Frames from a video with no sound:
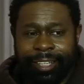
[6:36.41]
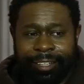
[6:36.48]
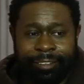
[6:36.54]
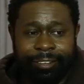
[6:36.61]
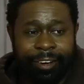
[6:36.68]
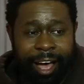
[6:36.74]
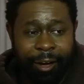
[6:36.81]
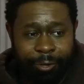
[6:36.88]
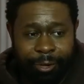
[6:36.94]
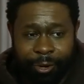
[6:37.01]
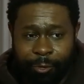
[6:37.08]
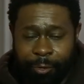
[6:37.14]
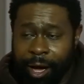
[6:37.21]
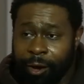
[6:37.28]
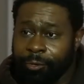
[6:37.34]
You know, I would
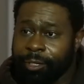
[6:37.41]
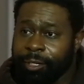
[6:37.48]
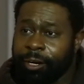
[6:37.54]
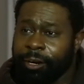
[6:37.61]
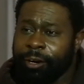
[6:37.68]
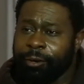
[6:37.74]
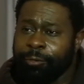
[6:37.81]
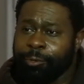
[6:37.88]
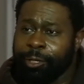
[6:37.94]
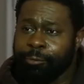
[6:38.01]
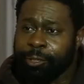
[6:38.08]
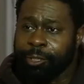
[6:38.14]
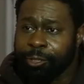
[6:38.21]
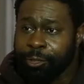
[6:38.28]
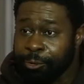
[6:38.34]
go out with her and we
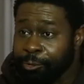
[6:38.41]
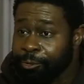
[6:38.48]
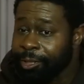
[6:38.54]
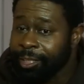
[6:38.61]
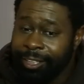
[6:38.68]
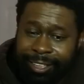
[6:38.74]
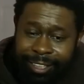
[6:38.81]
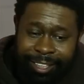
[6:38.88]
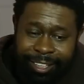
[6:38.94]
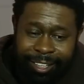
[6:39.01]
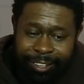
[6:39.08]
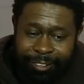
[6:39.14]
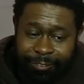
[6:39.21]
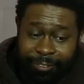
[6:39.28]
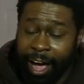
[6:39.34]
would shoot
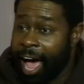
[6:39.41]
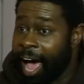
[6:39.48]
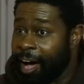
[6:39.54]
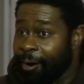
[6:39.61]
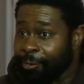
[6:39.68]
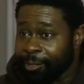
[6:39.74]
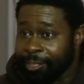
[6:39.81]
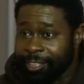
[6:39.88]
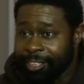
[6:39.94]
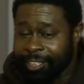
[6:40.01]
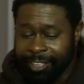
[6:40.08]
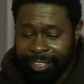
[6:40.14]
for hours.